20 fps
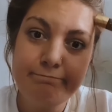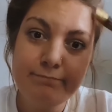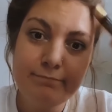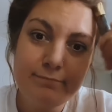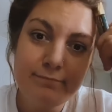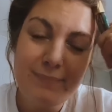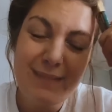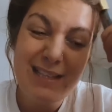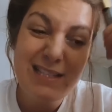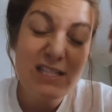
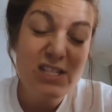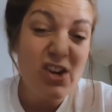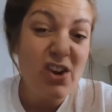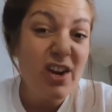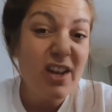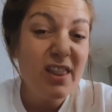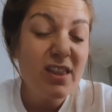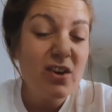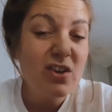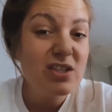
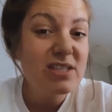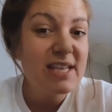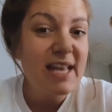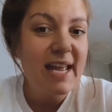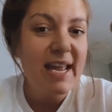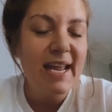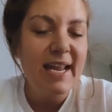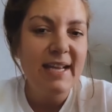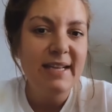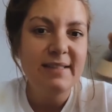started
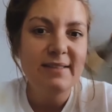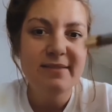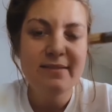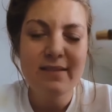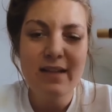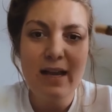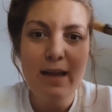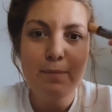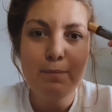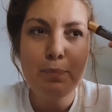Thursday.
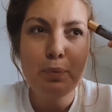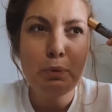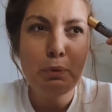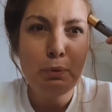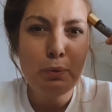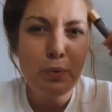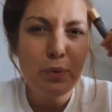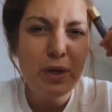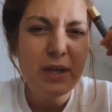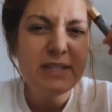I'm
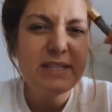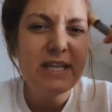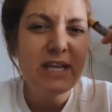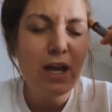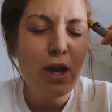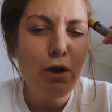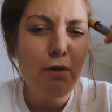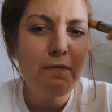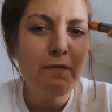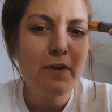pretty
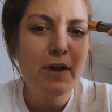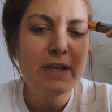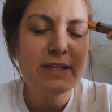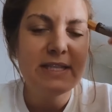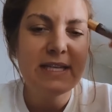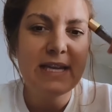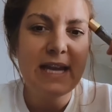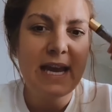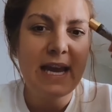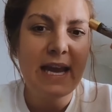over it
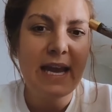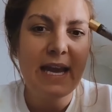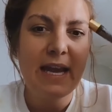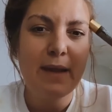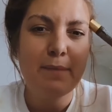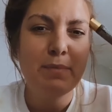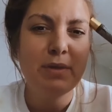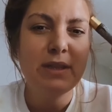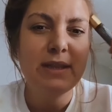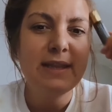today. I'm
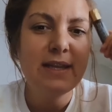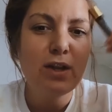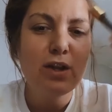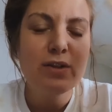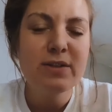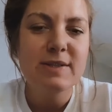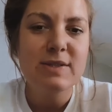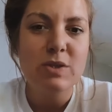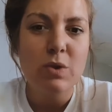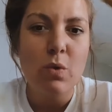a little
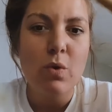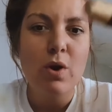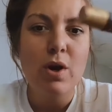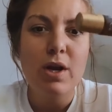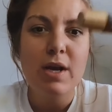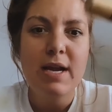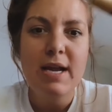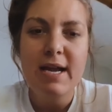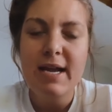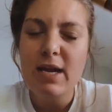sore.
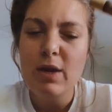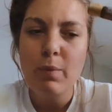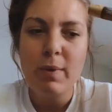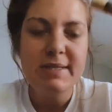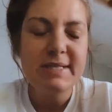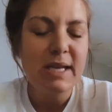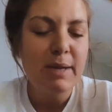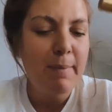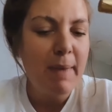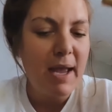It
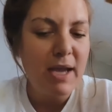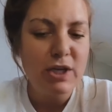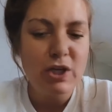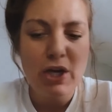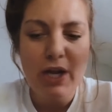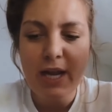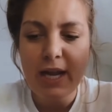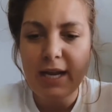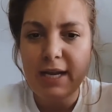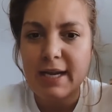wasn't a
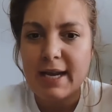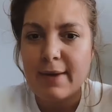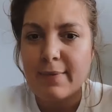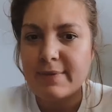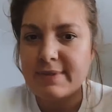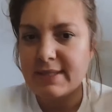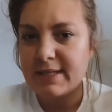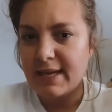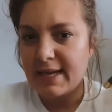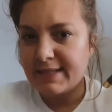migraine.
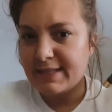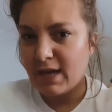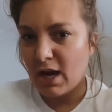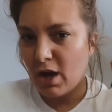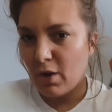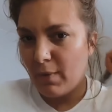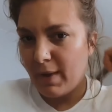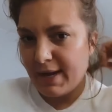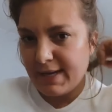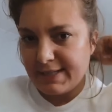It's
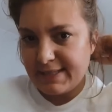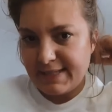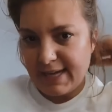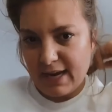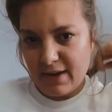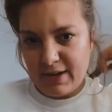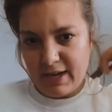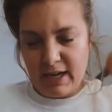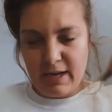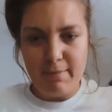always
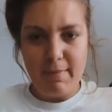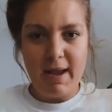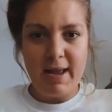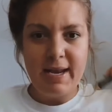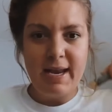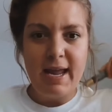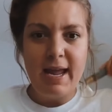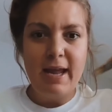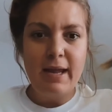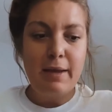down in my
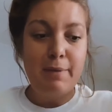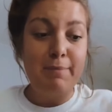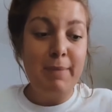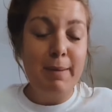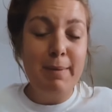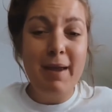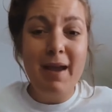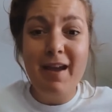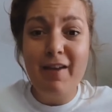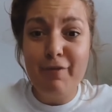neck. Maybe
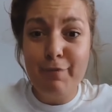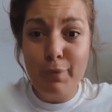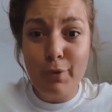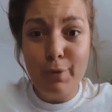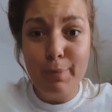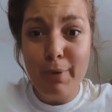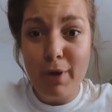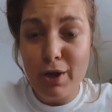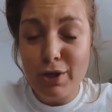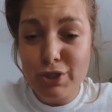I have poor
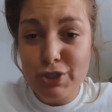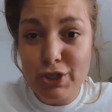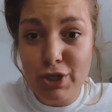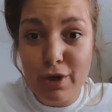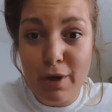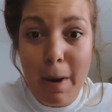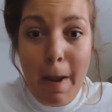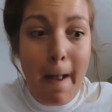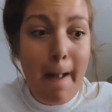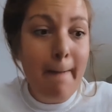posture.
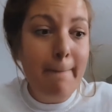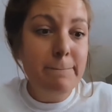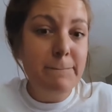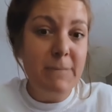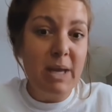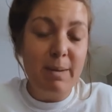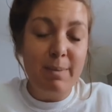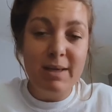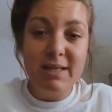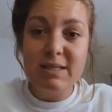
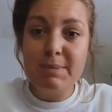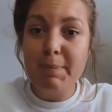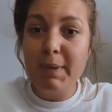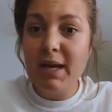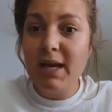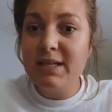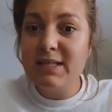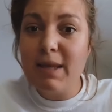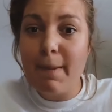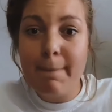Maybe it's
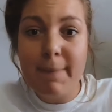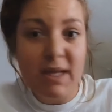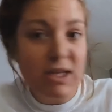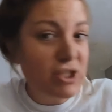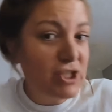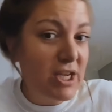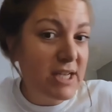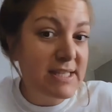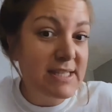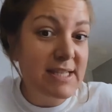because I'm big
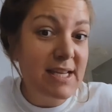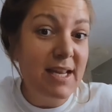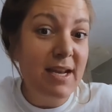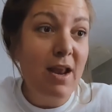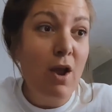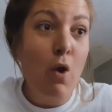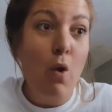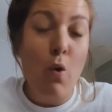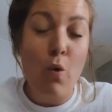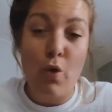chested
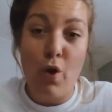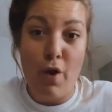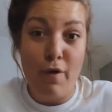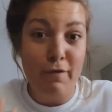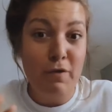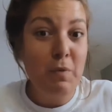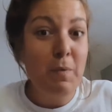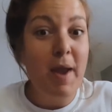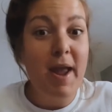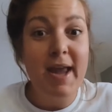or
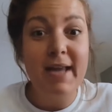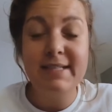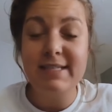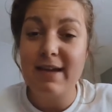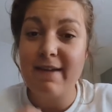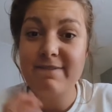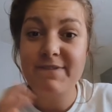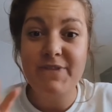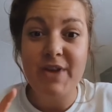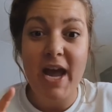overweight,
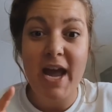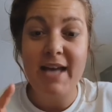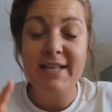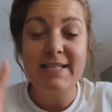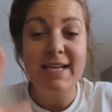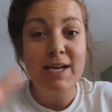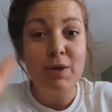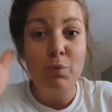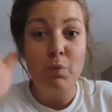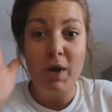fat,
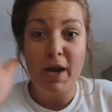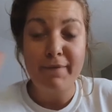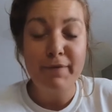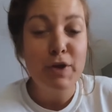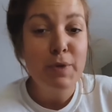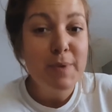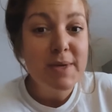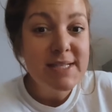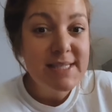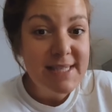whatever you
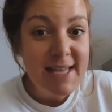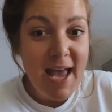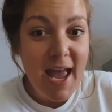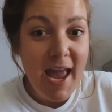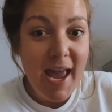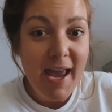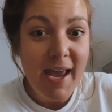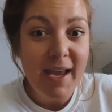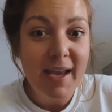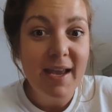want to say.